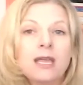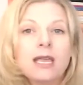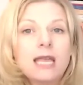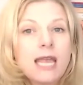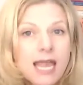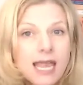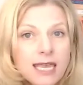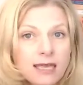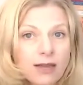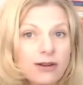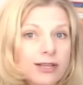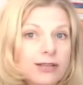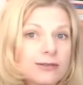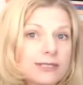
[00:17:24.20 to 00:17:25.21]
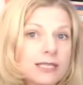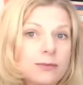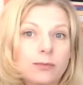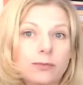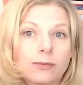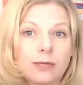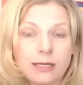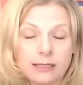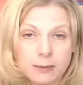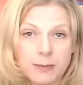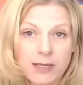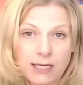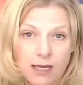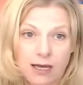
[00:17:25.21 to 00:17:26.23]
He argues that it's
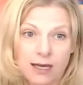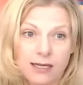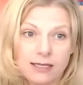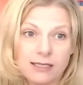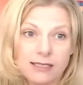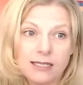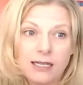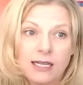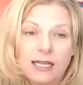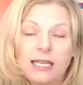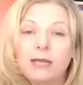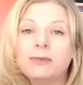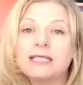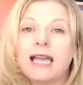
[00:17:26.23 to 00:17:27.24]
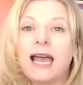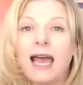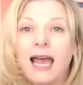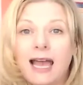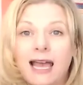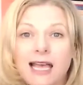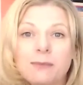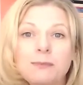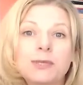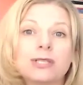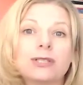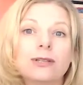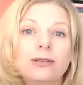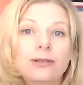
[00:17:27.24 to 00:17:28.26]
because it was
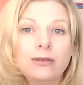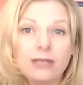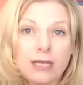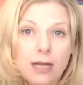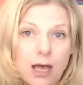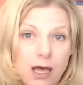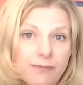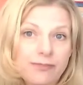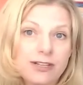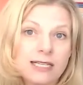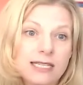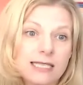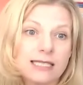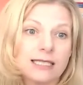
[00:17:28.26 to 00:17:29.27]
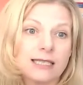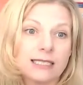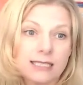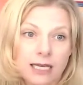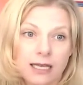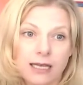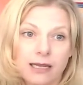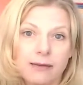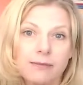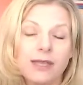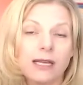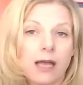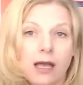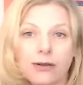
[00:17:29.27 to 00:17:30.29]
absolutely obvious at the time
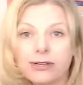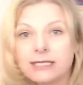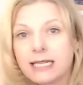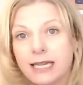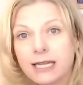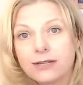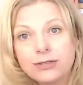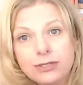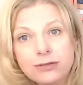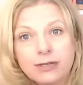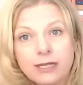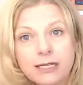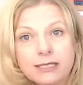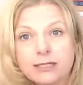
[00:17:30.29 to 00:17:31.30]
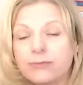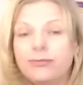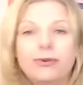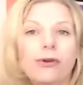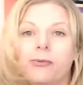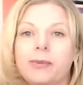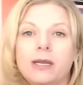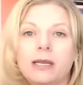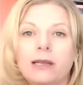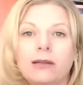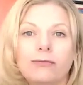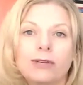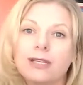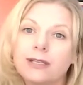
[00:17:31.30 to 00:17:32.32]
that Congress can't do this, so
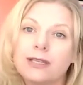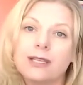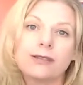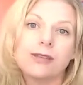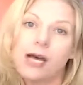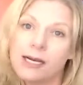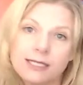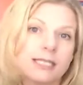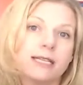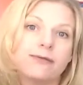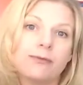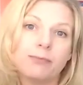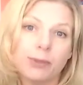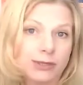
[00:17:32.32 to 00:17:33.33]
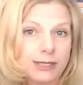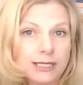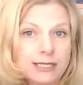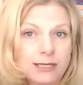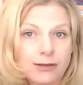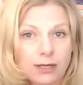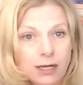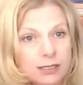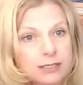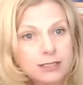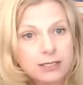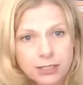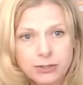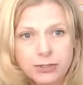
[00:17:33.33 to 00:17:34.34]
nobody really thought to even put this in the
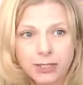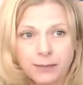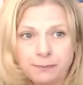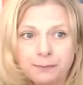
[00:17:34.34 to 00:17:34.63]
Constitution.